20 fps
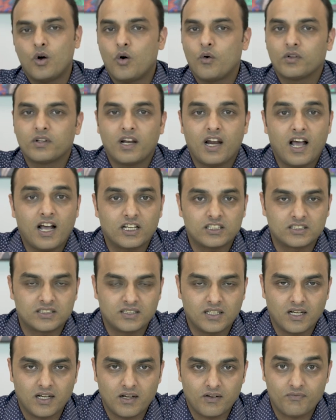over the
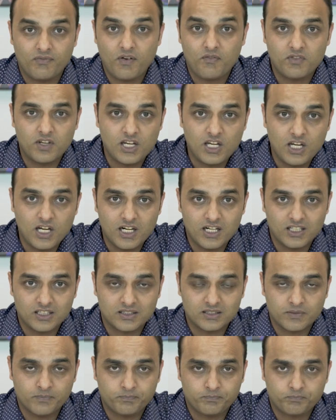last 50
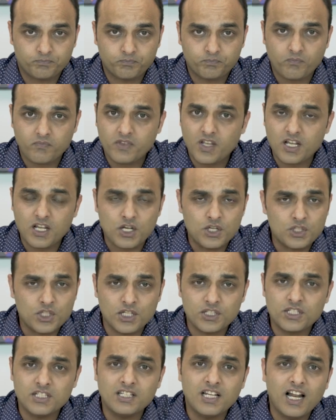years.
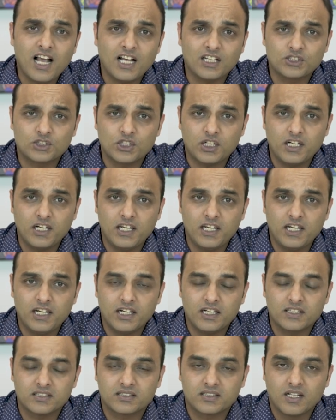Just in the last 30
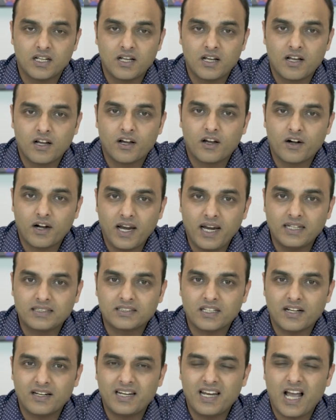years,
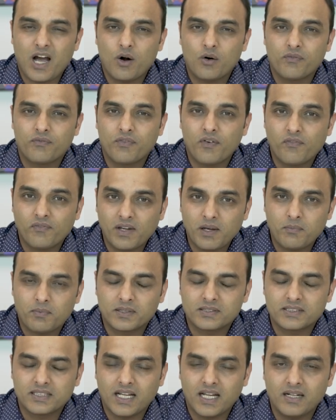grades are down
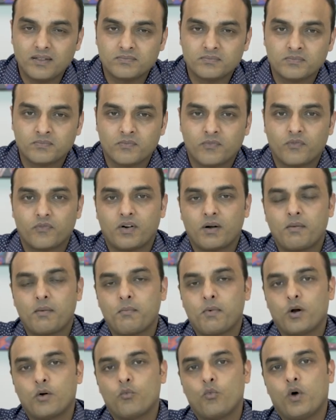50%, from
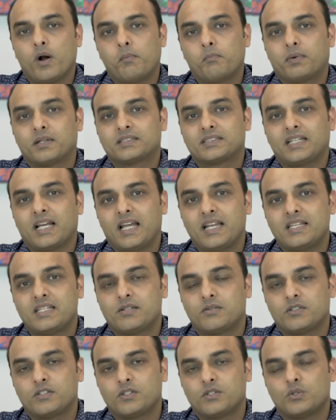about
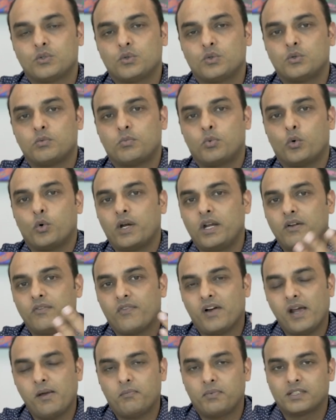1% to
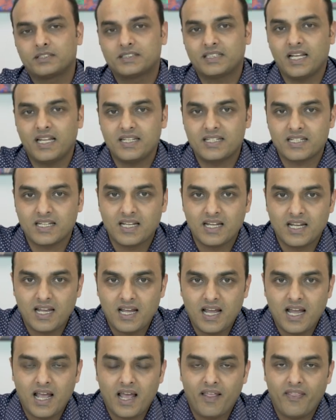0.5%,
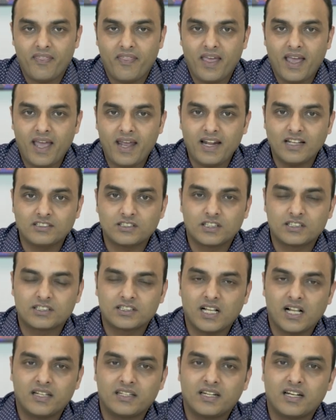and that has
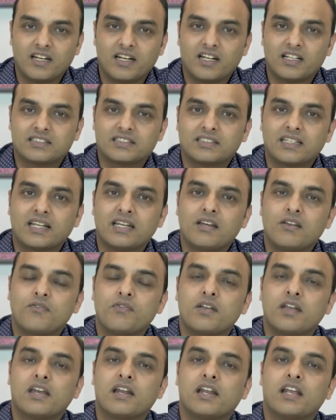resulted in a
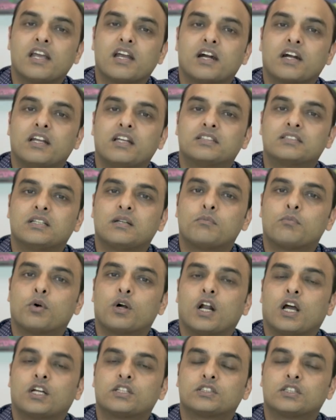significant increase in
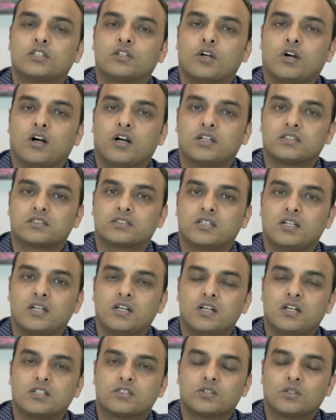production cost.
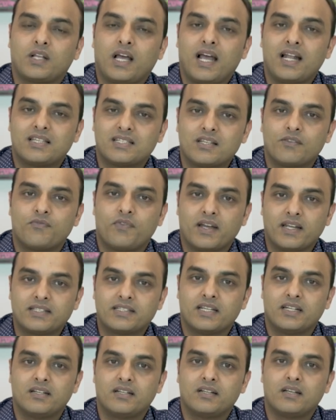So that's
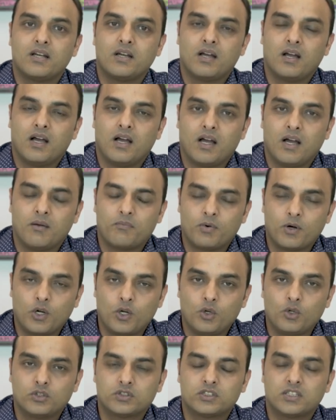affected
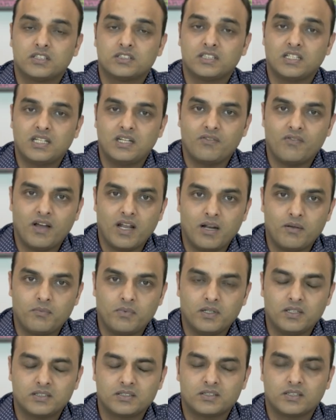producers and
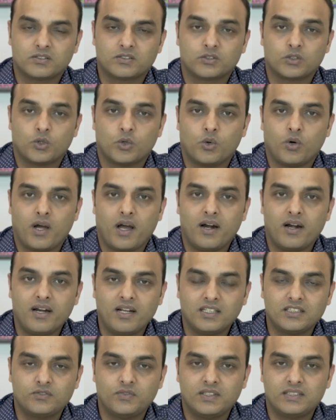developers. So
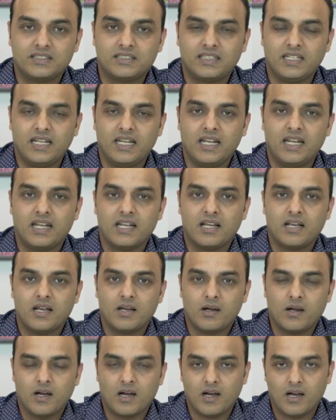unless we see
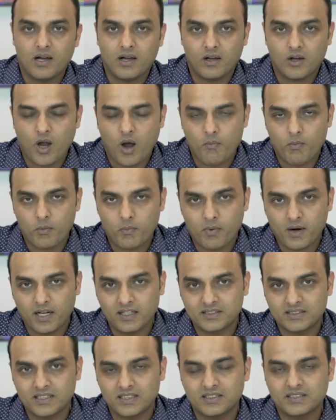copper
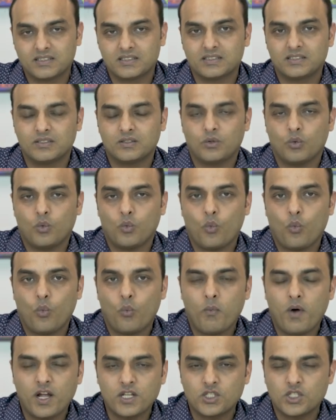prices
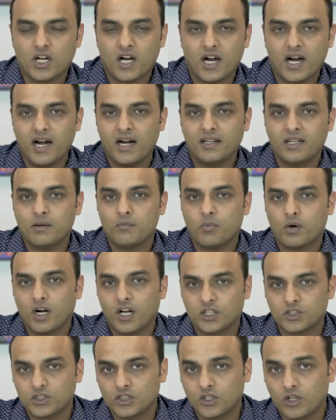much higher than
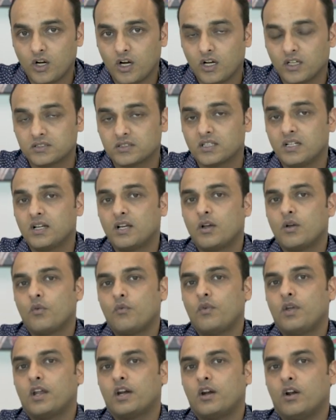production costs,
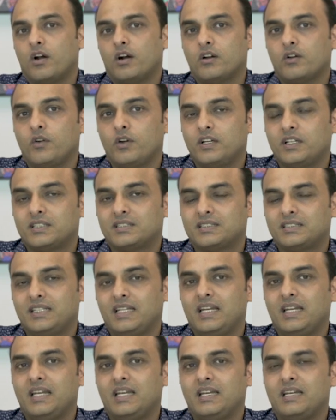we are not going to
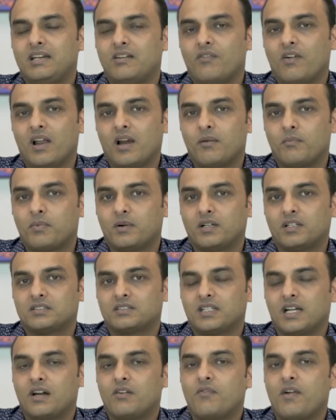see
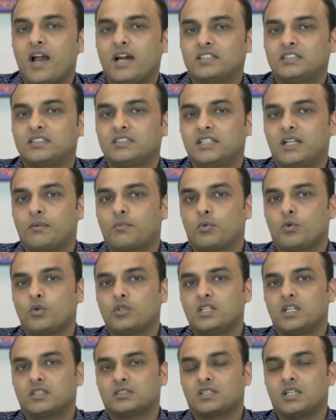developers advancing their
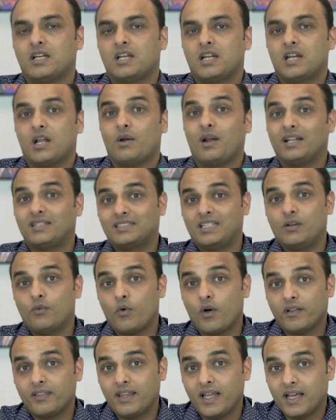projects. Now let's see
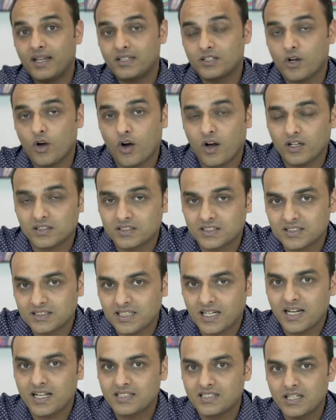what that cost is,
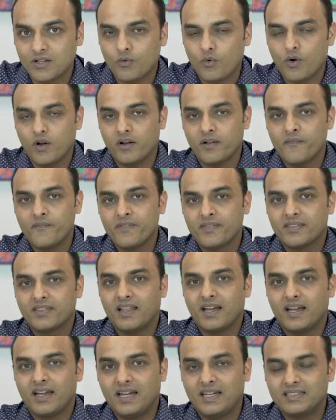and let's see what
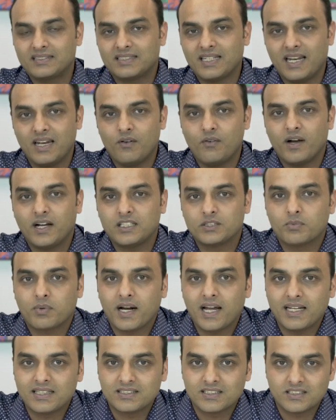the incentivized
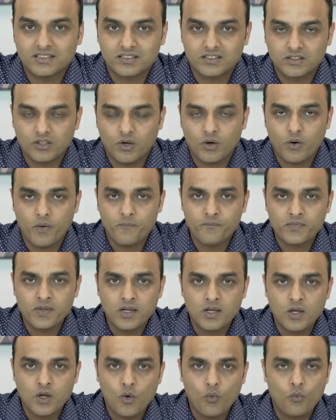price is. So
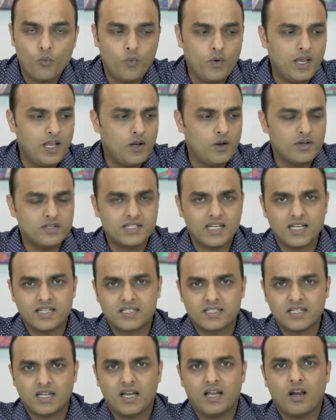we looked
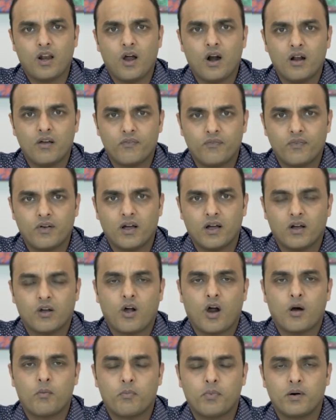at a lot of
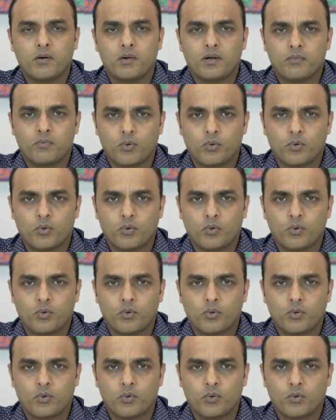copper